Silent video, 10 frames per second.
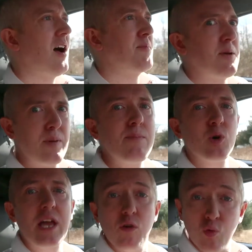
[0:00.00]
I mean,
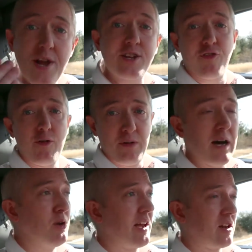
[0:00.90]
people get rich from
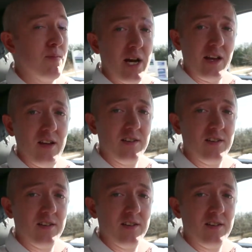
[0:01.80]
doubling their money.